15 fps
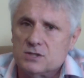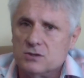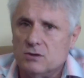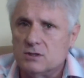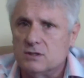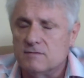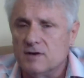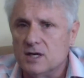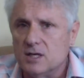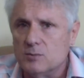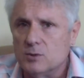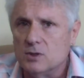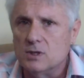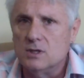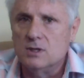is not
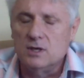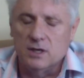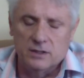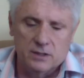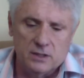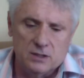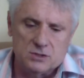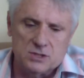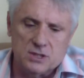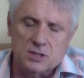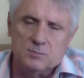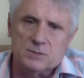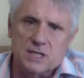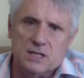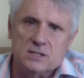available under those
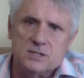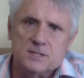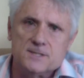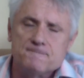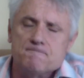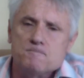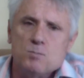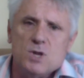circumstances.